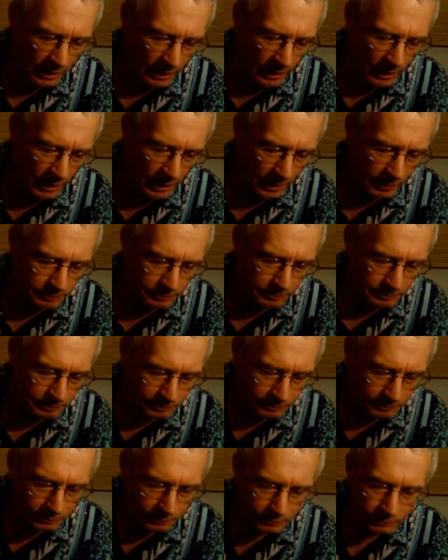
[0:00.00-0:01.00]

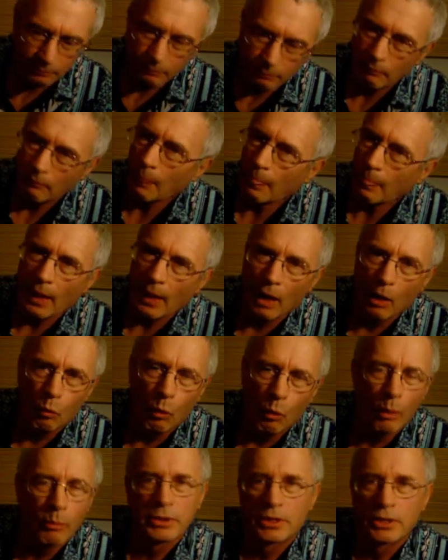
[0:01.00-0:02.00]

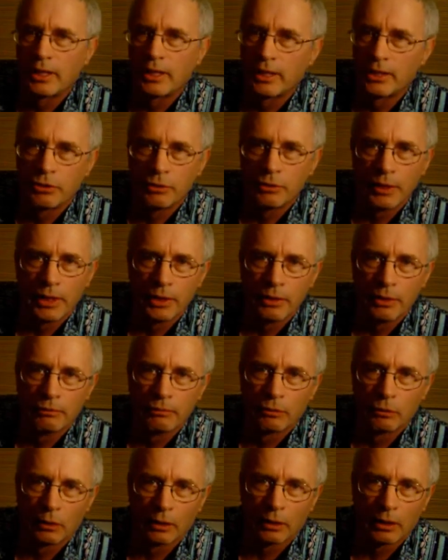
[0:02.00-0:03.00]
What was the didgeridoo
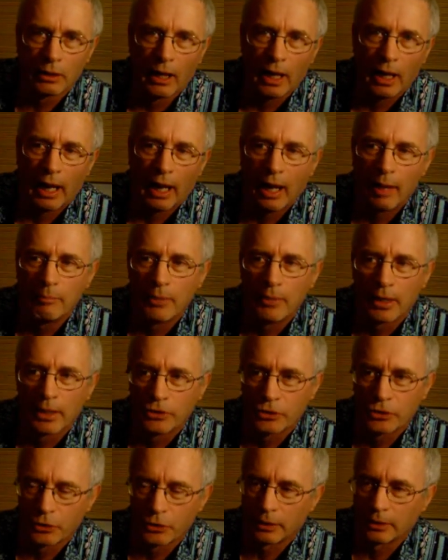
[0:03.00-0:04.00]
for? I'm not
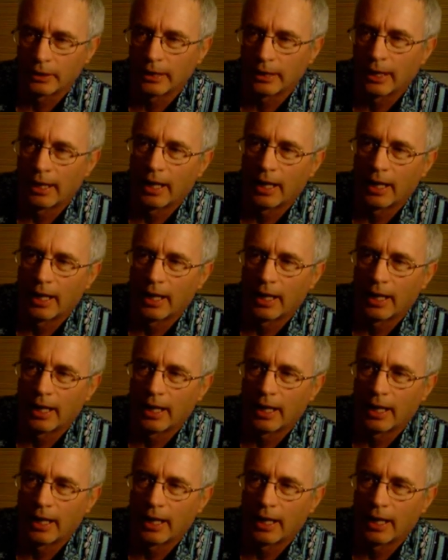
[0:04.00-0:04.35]
sure.